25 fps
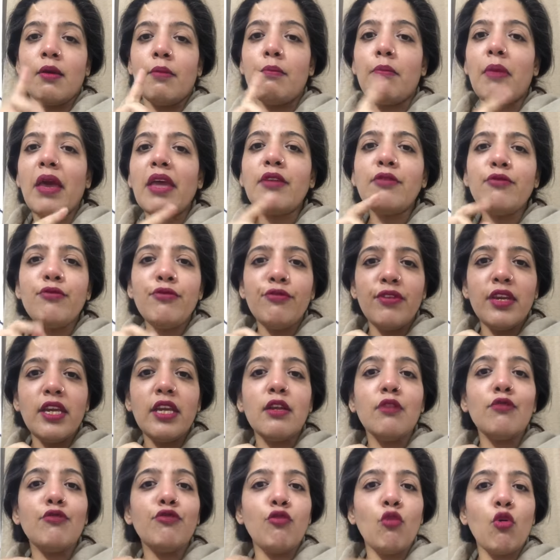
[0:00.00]
Men
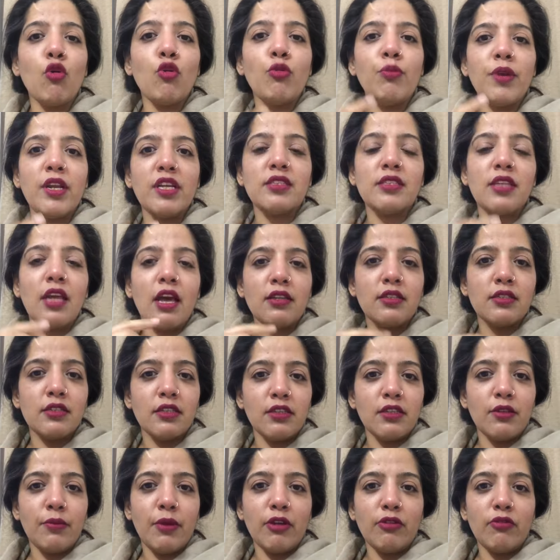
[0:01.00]
feel foreplay starts
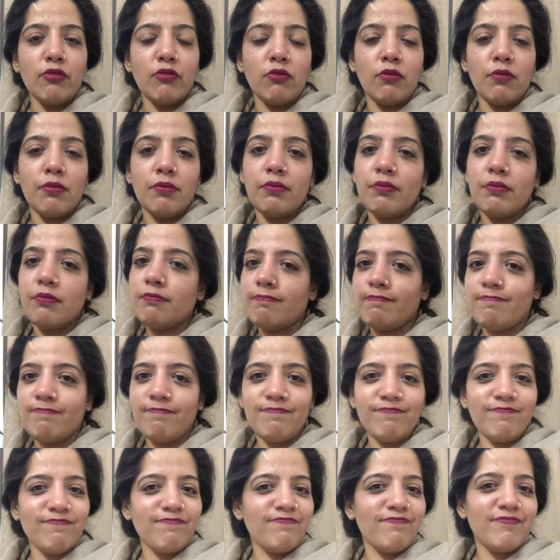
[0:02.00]
in the bedroom.
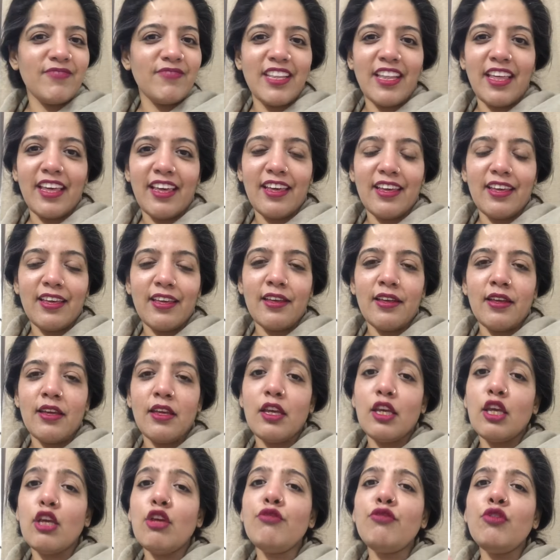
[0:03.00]
Nah.
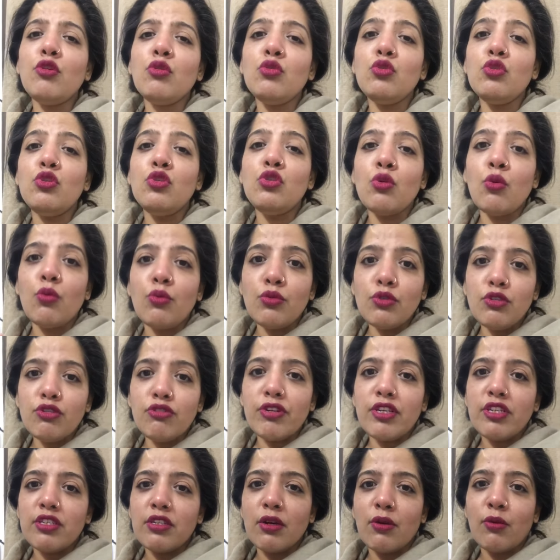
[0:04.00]
If you don't
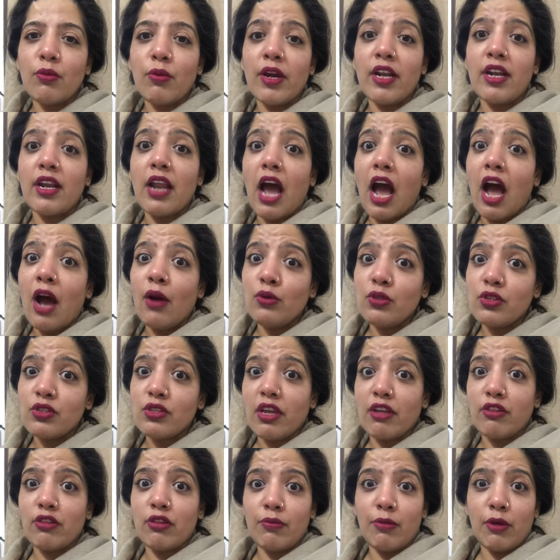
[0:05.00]
treat her well
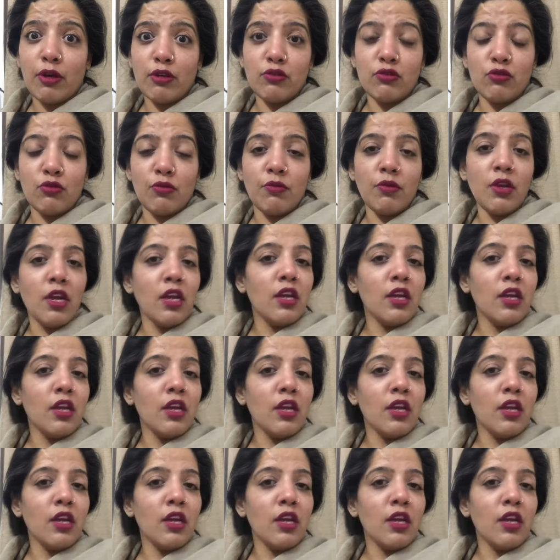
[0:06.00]
outside the bedroom,